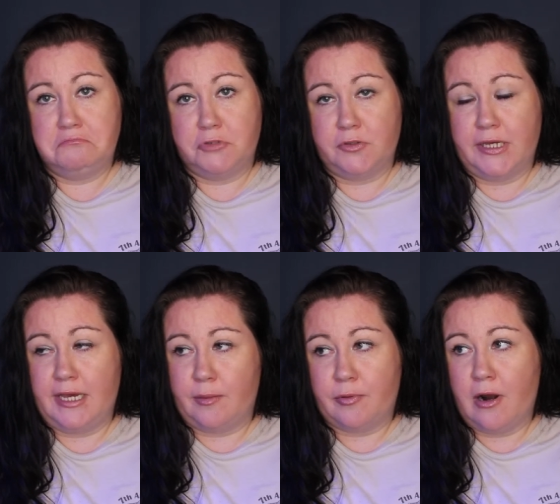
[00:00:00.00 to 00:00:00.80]
really
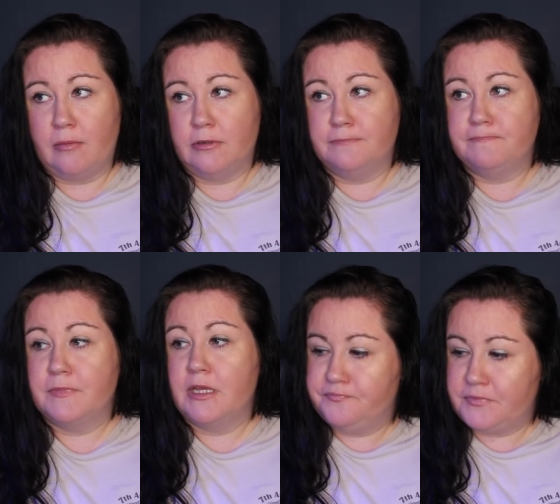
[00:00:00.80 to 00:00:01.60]
had a problem.
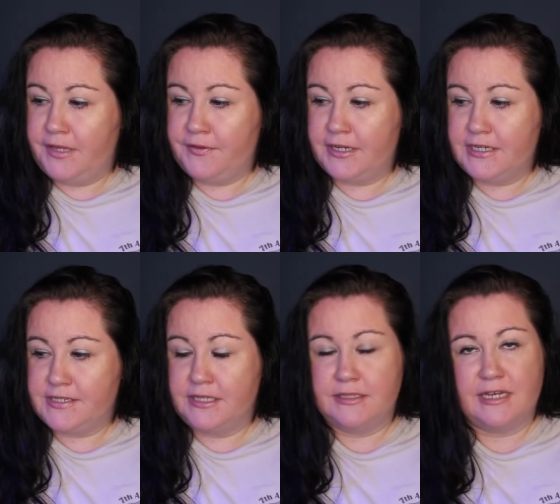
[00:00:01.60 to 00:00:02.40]
And like I said,